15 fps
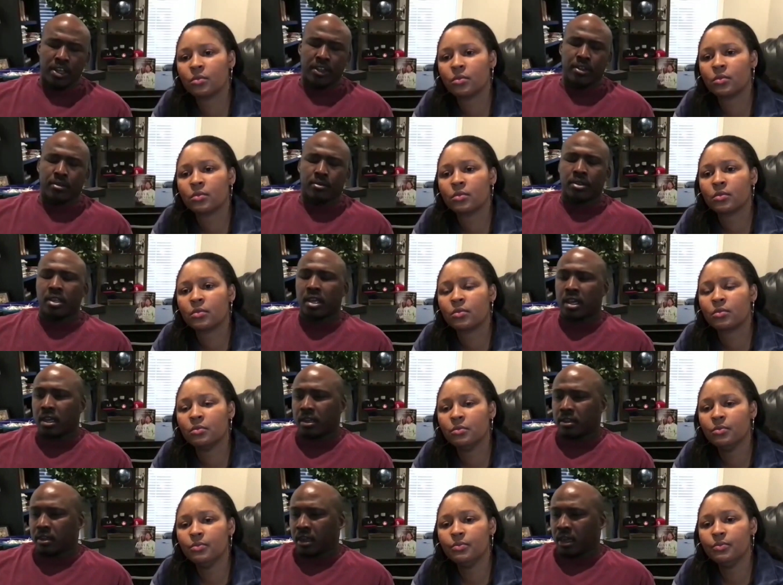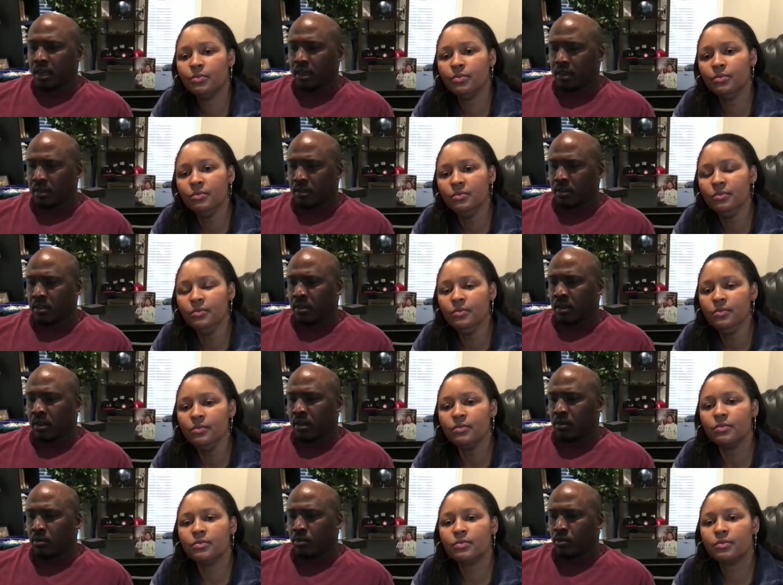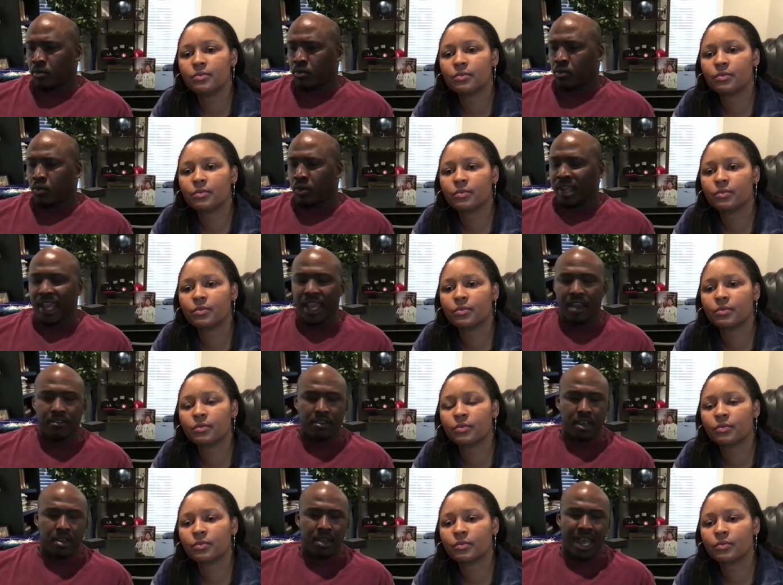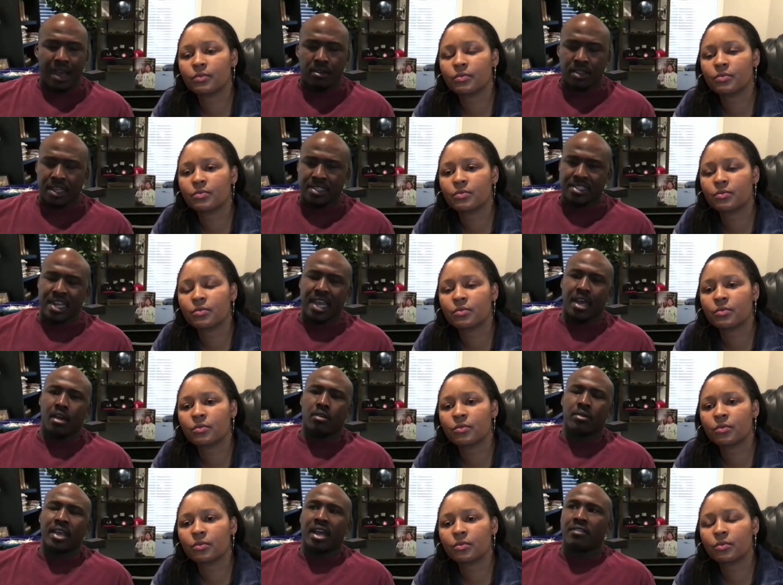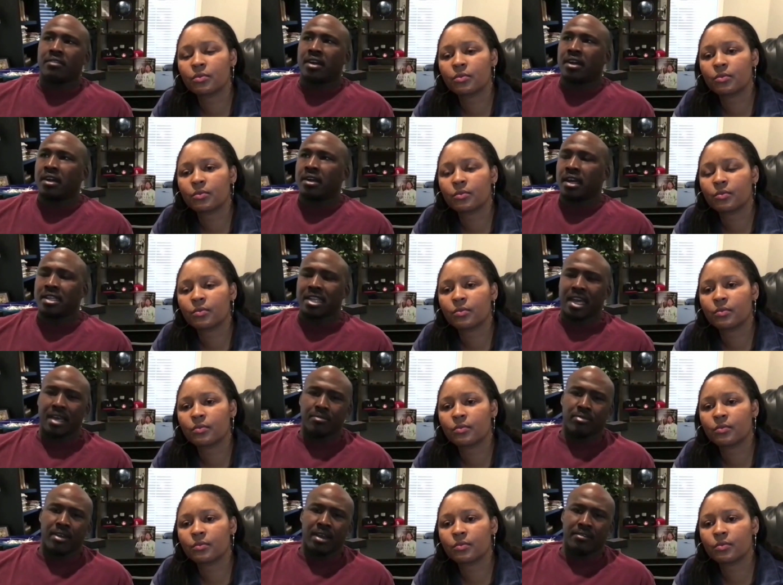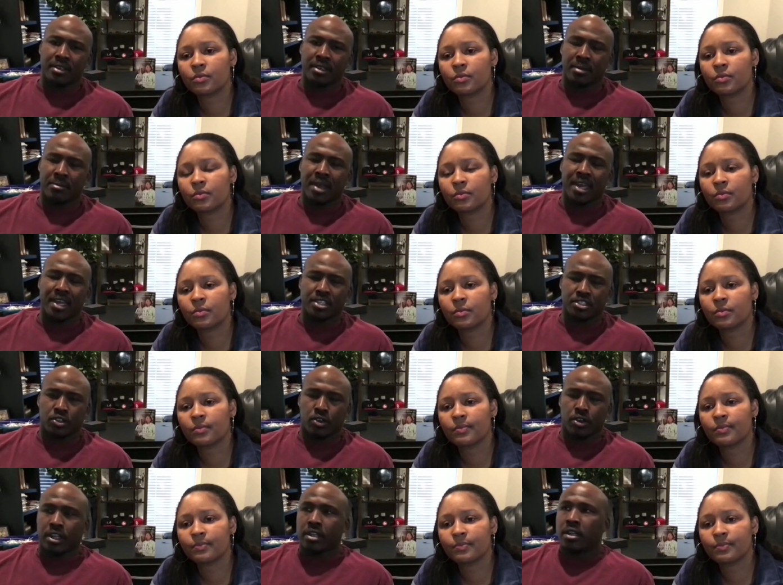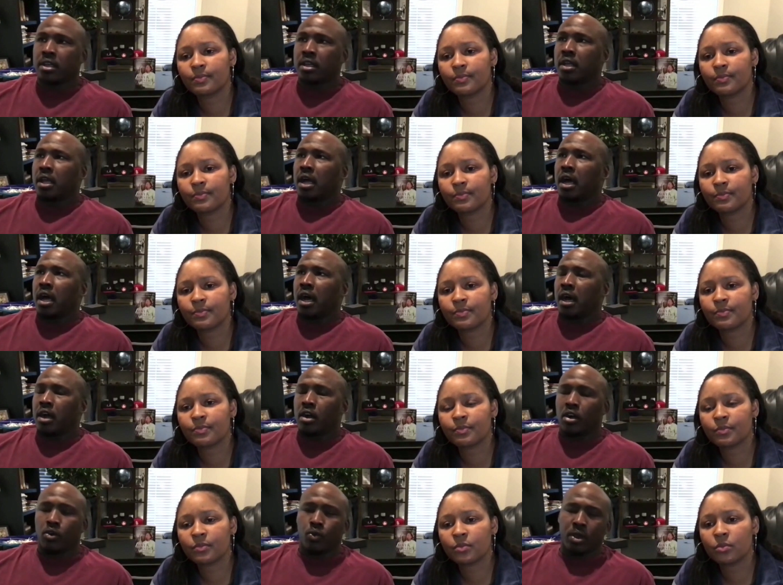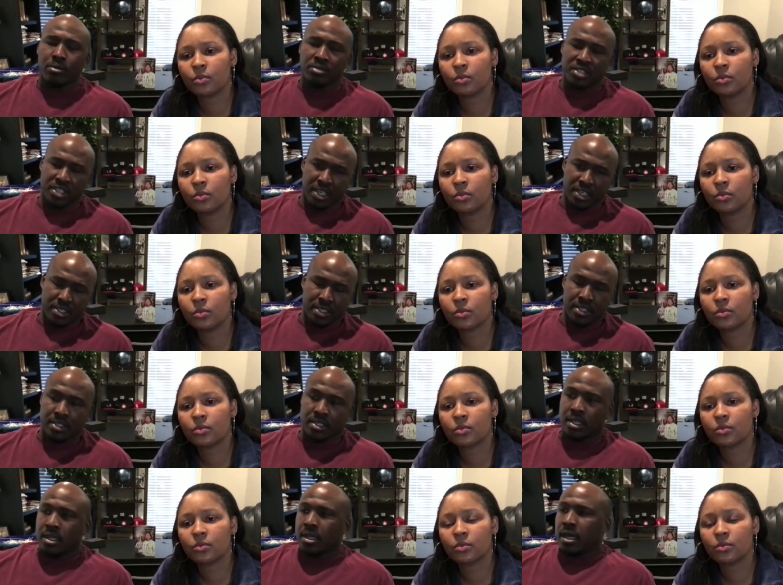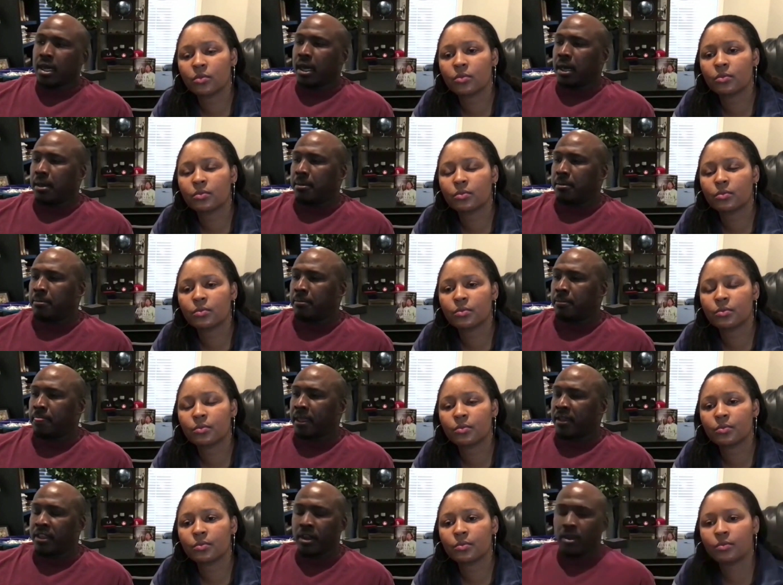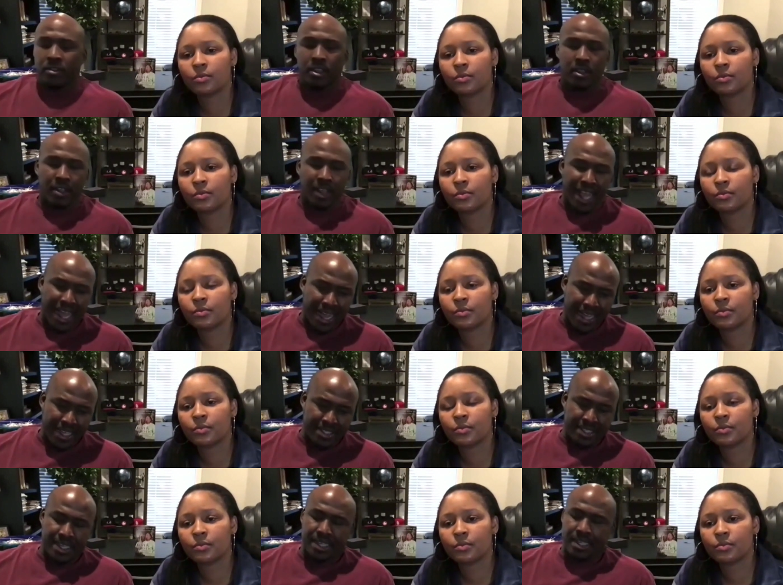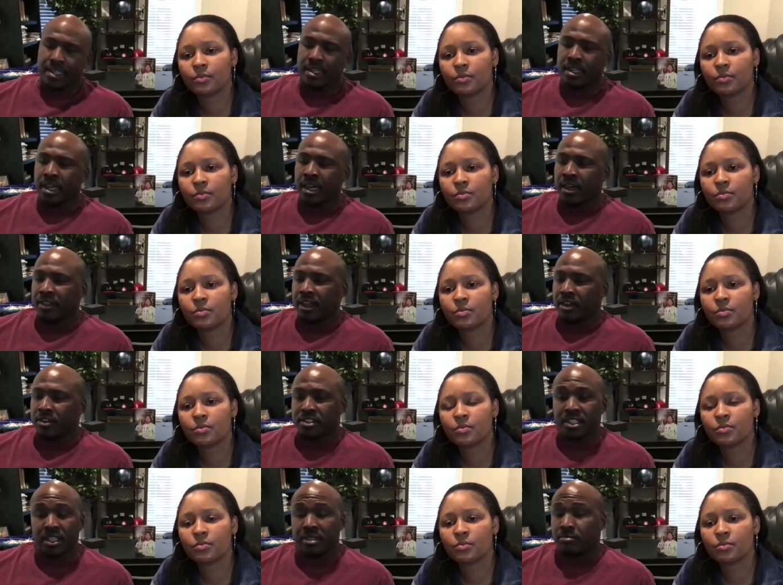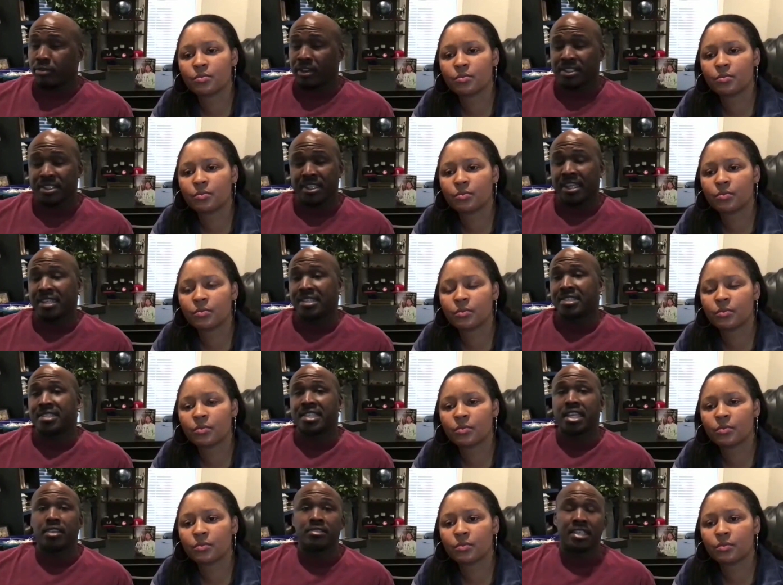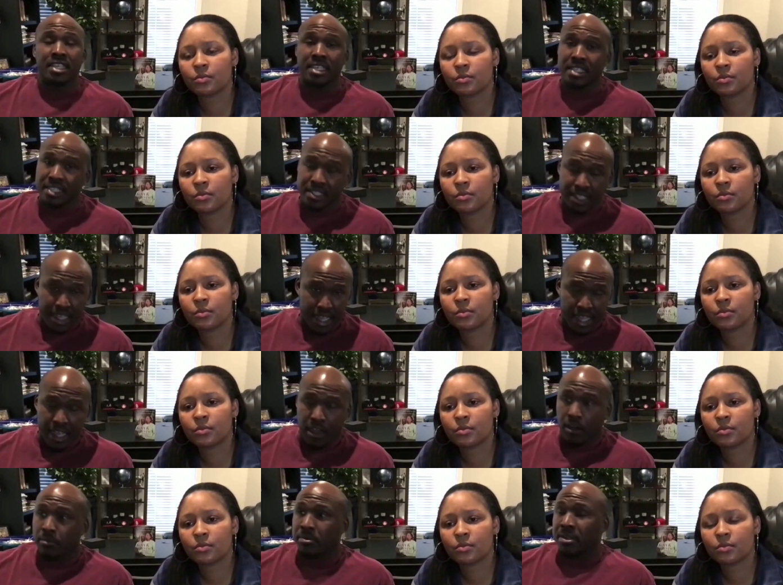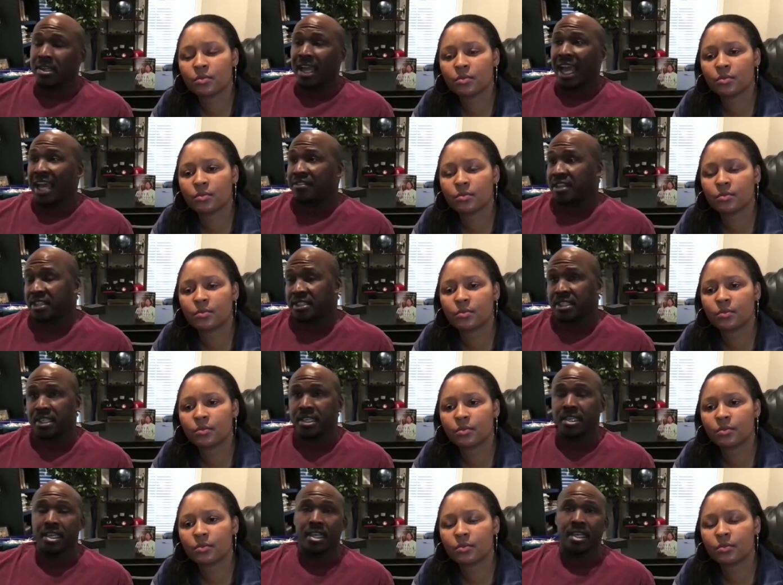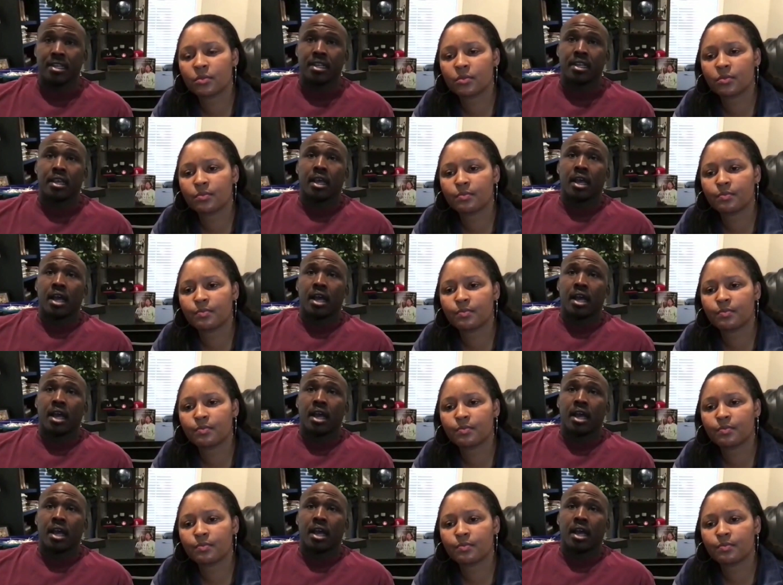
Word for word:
Speaker 1: another. We uh, uh we have outlets now. We have a, a nonprofit that Maya started called Win with Justice. Um, there there are guys that uh, that are still in prison that still need help and advocacy, and